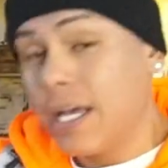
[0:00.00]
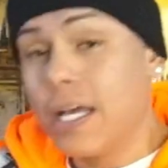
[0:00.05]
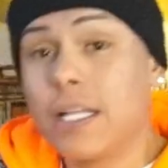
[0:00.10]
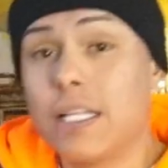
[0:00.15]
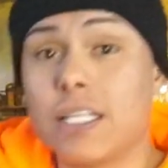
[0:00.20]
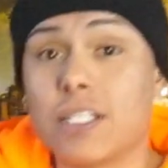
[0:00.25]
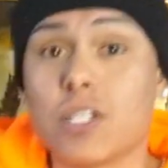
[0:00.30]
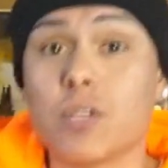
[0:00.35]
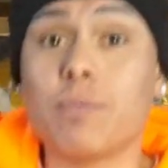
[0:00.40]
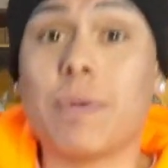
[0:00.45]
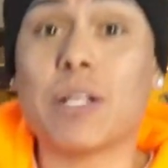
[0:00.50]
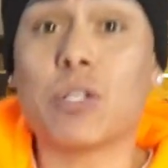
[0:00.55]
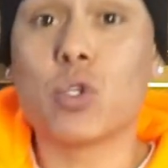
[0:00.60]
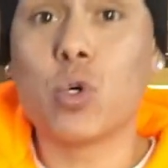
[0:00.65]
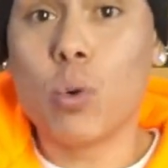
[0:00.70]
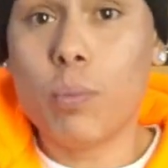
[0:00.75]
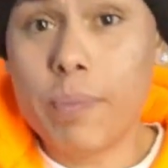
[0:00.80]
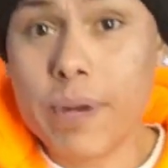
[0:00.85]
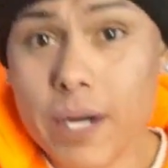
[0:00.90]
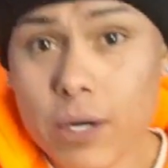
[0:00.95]
This is my
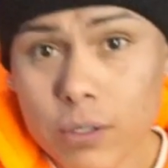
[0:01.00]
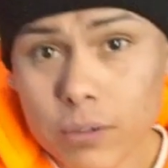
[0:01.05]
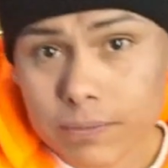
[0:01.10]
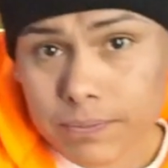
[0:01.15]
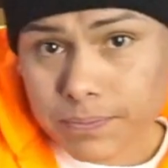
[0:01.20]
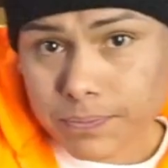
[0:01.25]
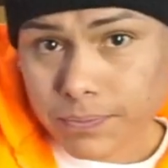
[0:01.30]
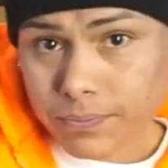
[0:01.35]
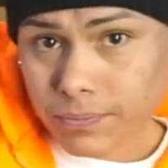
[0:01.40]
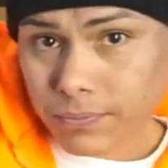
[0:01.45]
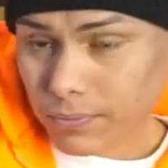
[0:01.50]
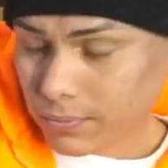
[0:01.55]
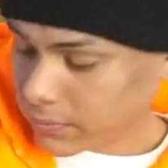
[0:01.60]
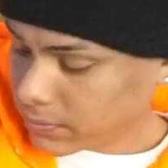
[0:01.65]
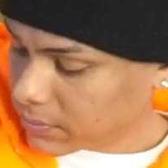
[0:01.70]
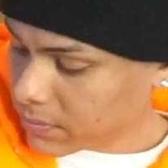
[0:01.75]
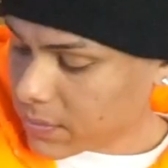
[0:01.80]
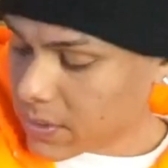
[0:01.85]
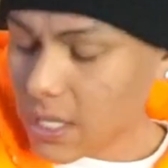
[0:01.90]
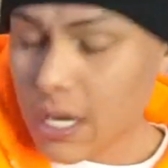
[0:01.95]
tool belt
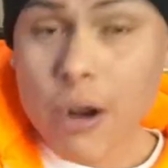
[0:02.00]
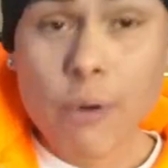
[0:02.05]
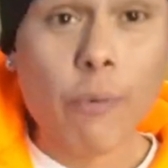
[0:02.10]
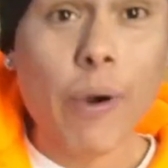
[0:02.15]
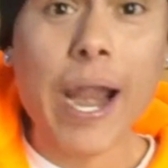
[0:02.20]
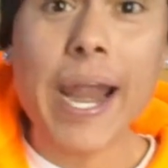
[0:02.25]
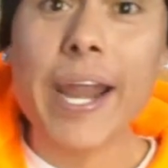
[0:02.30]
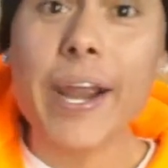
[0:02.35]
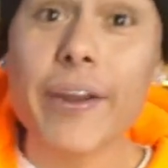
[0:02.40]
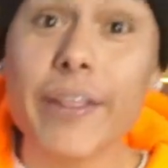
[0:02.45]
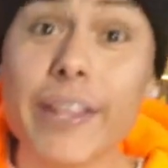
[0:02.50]
right here.